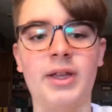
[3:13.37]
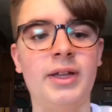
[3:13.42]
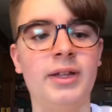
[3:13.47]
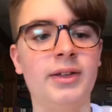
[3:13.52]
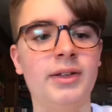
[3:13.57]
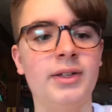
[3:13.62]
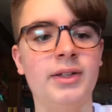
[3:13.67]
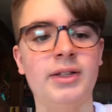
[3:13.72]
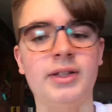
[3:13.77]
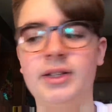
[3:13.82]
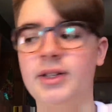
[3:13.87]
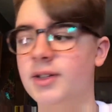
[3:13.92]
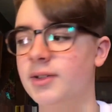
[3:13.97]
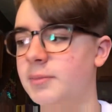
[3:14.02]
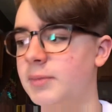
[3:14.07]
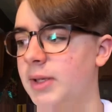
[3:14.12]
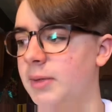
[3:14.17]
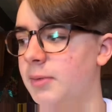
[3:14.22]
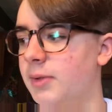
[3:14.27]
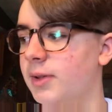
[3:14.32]
And here,
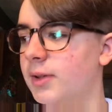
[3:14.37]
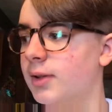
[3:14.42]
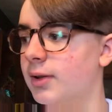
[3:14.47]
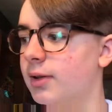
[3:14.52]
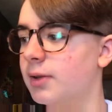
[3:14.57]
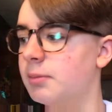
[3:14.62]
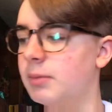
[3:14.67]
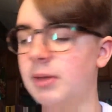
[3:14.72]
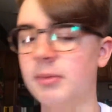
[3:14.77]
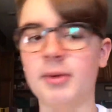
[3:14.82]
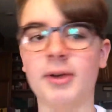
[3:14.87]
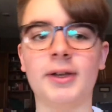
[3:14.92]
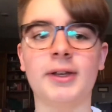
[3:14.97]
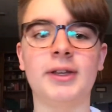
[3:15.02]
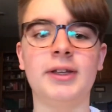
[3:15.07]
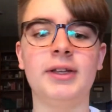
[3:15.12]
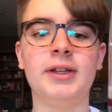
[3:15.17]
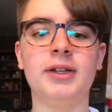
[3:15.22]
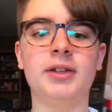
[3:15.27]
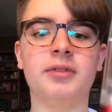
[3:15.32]
maybe I
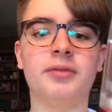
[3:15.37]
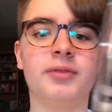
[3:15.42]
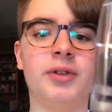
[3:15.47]
can get it to